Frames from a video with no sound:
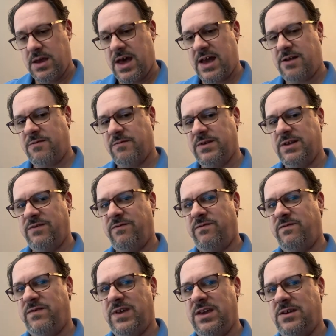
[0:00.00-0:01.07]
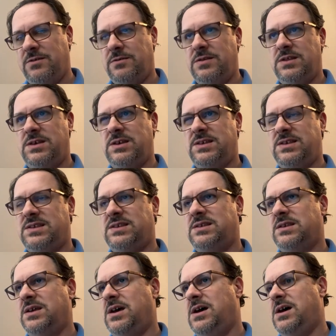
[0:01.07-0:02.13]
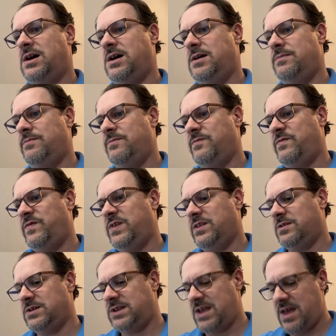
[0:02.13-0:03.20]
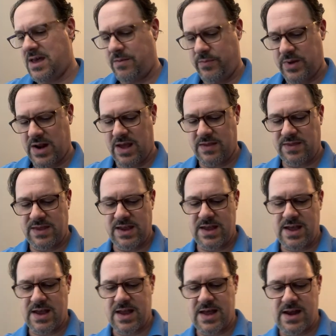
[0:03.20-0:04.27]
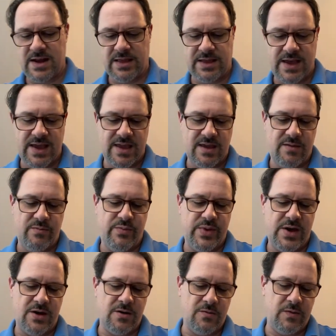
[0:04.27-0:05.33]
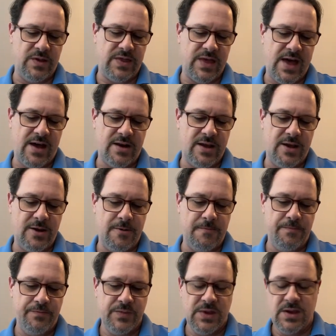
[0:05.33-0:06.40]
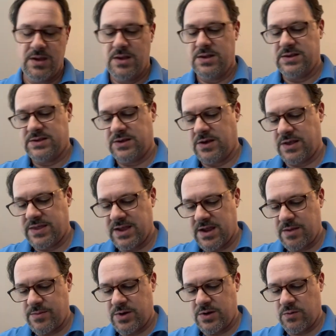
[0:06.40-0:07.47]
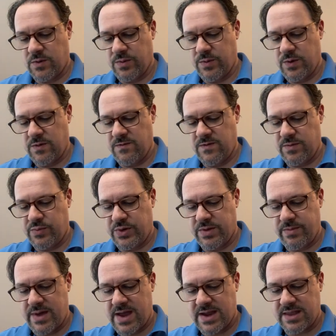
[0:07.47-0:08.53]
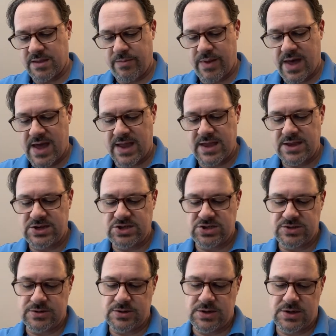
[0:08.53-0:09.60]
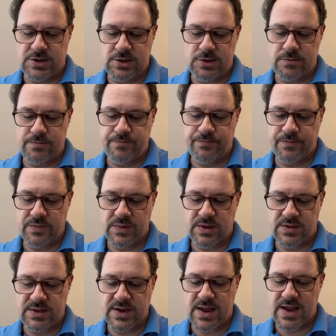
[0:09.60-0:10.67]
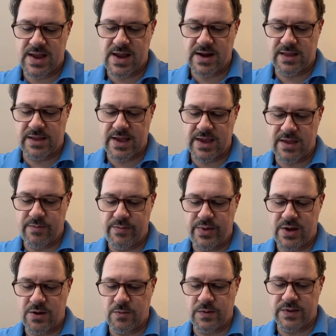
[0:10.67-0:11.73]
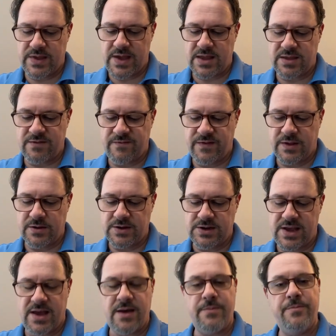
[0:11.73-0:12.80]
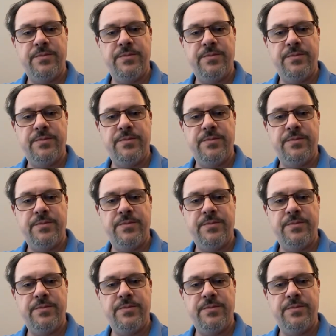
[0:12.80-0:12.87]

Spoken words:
I don't really feel this filler tab, but I think I kind of like it better without it. So I think I'm going to remove it and put it back in the package. I think I kind of like it better without the filler tab.